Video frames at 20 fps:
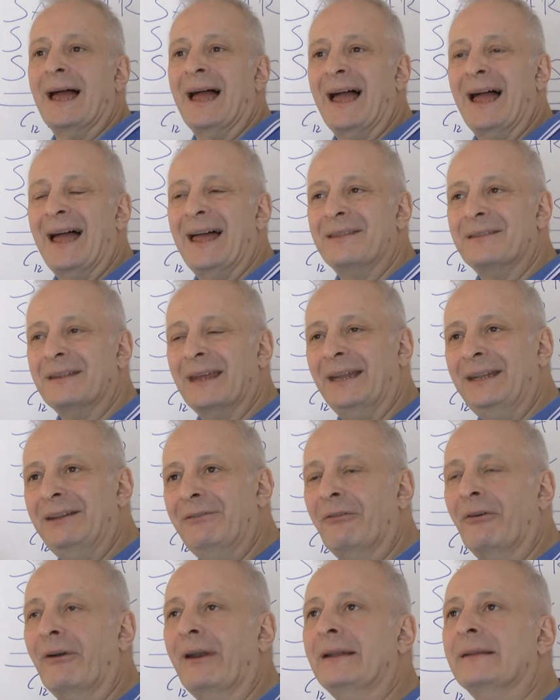has a
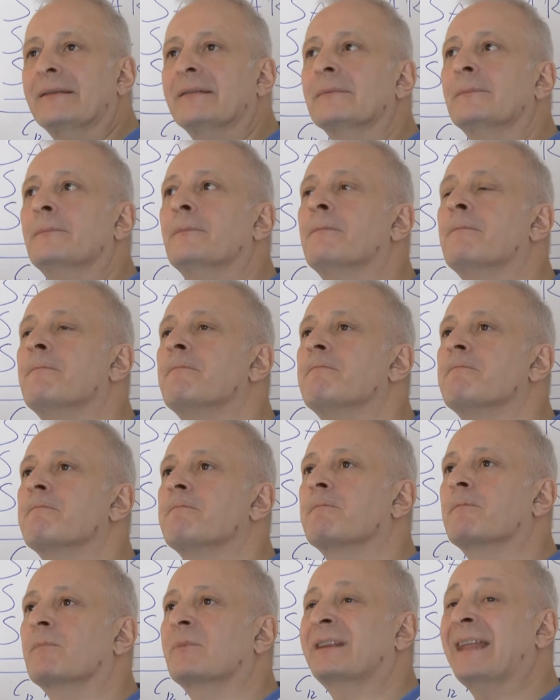different
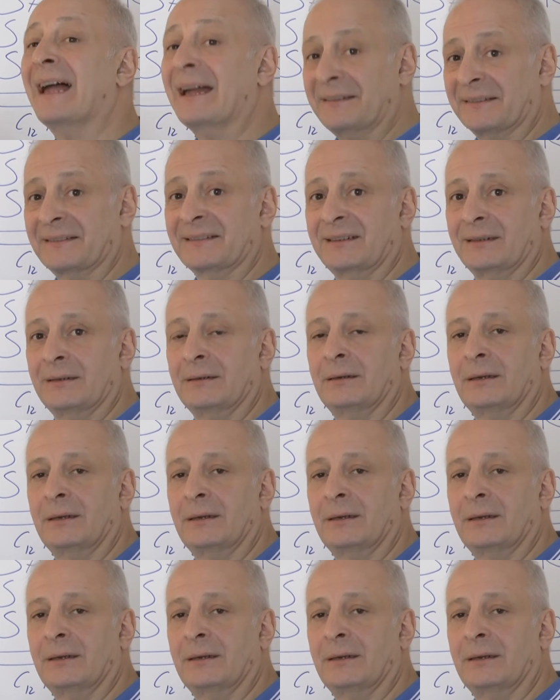task